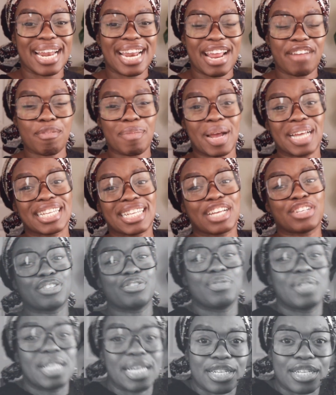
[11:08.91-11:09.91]
And everybody's like,
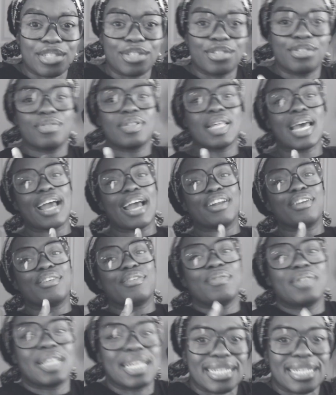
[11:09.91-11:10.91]
do this, do that,
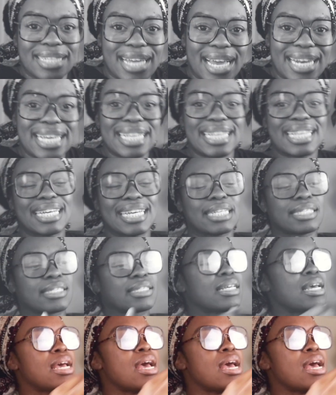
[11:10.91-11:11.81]
do this. I need this.